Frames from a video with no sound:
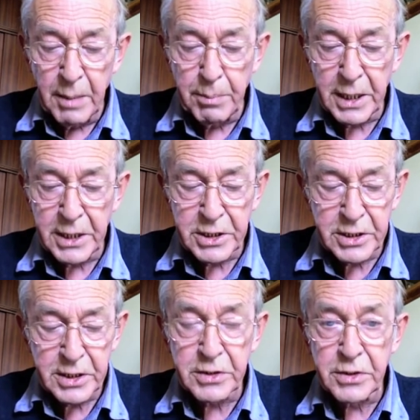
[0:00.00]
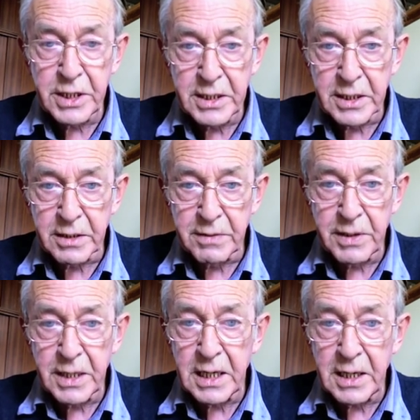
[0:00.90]
Patients are treated for
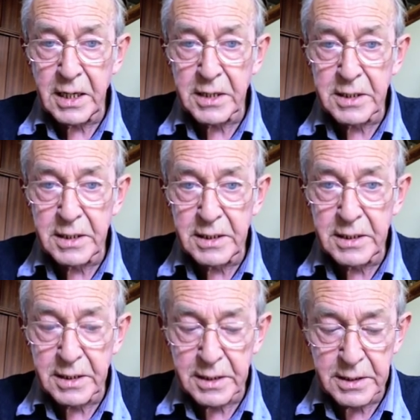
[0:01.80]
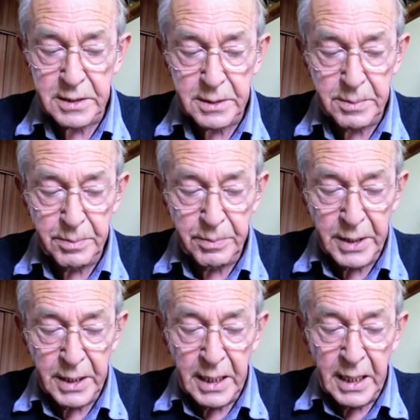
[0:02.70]
their last illness.
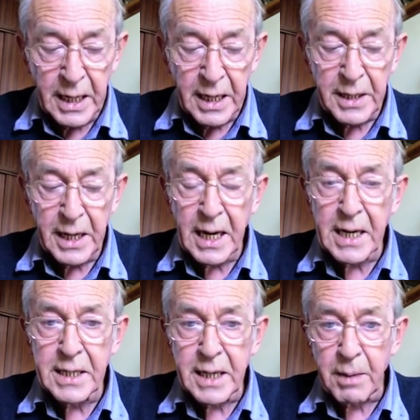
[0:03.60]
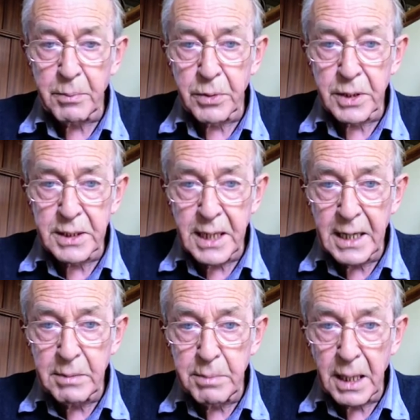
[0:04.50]
They end up with a
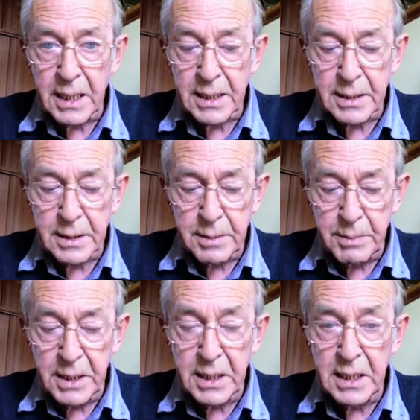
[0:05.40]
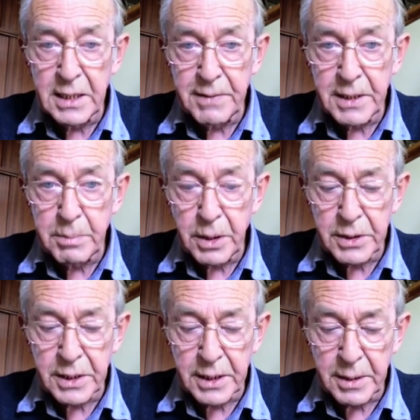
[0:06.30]
dead mind in a living
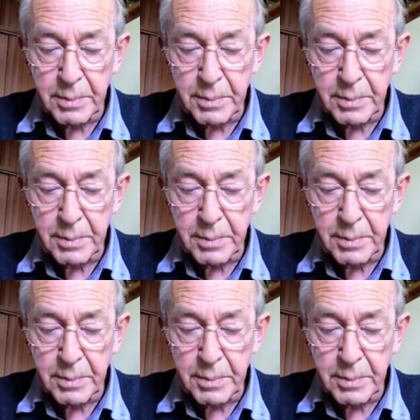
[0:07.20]
body.